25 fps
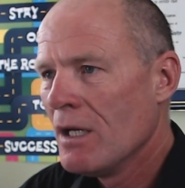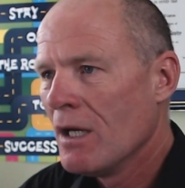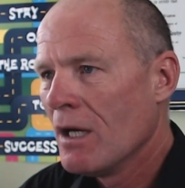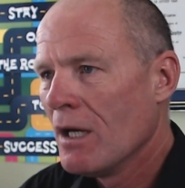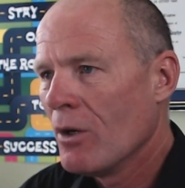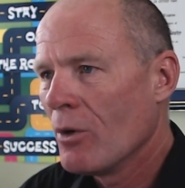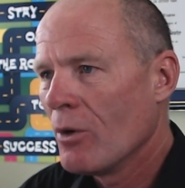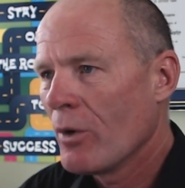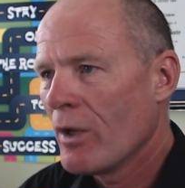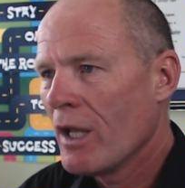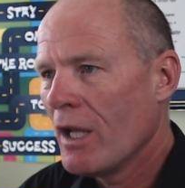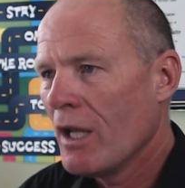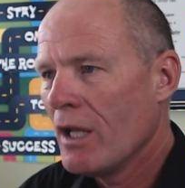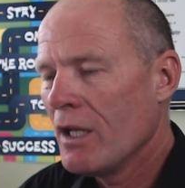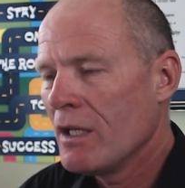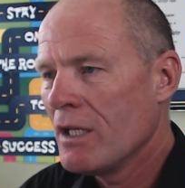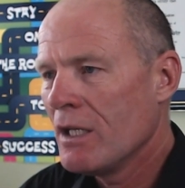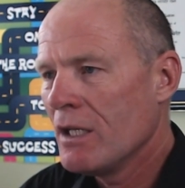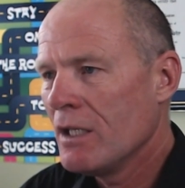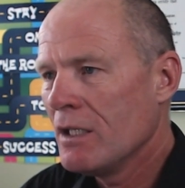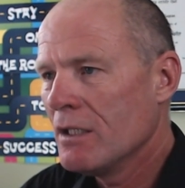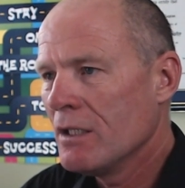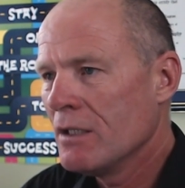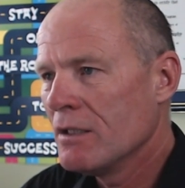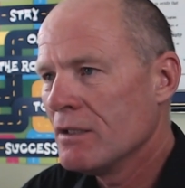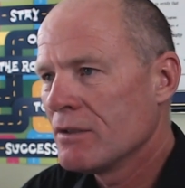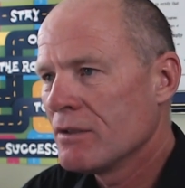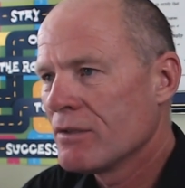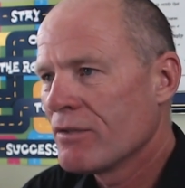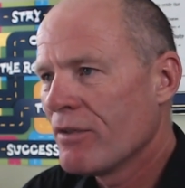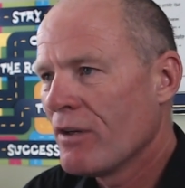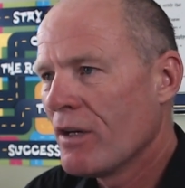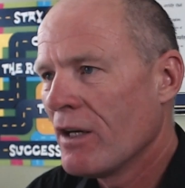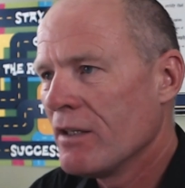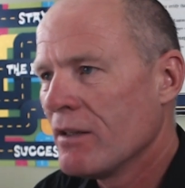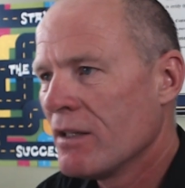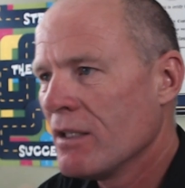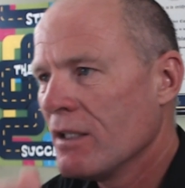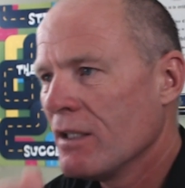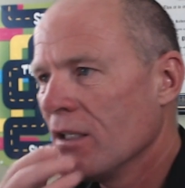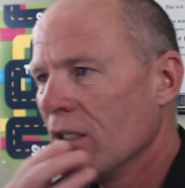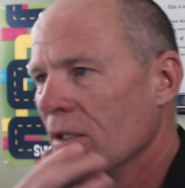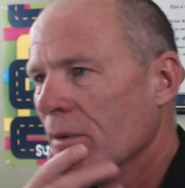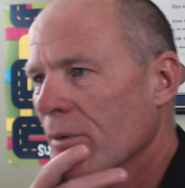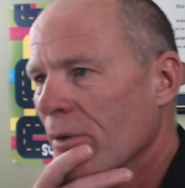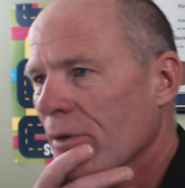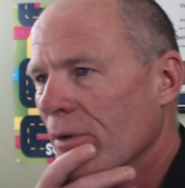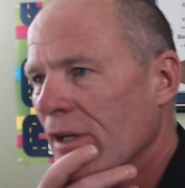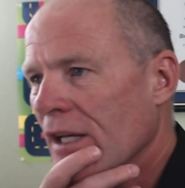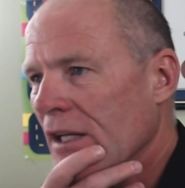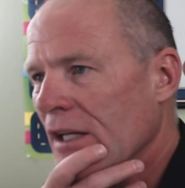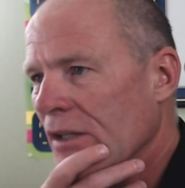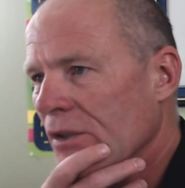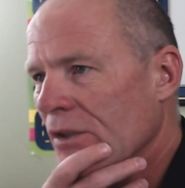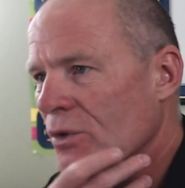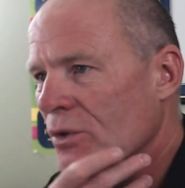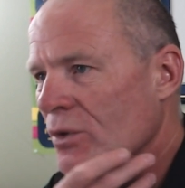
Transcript: Okay, Keenan, it's fine thinking about getting a